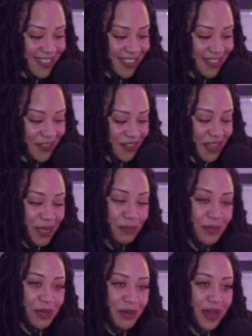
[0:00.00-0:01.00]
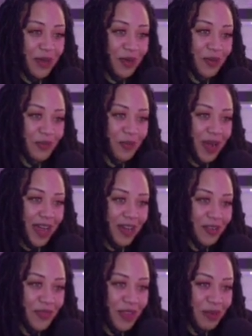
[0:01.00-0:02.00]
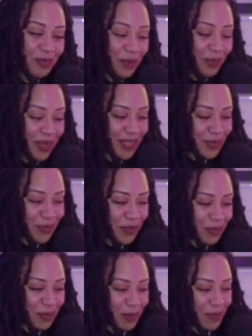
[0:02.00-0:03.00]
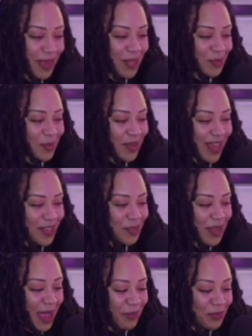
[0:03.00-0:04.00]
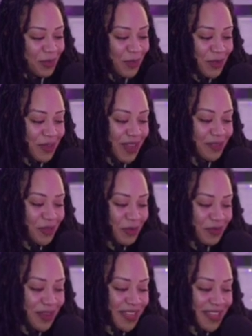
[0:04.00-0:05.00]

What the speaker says: Fan mail. Oh, wow. Fan mail. We ain't do fan mail mad long. How long? We've been on live for a minute.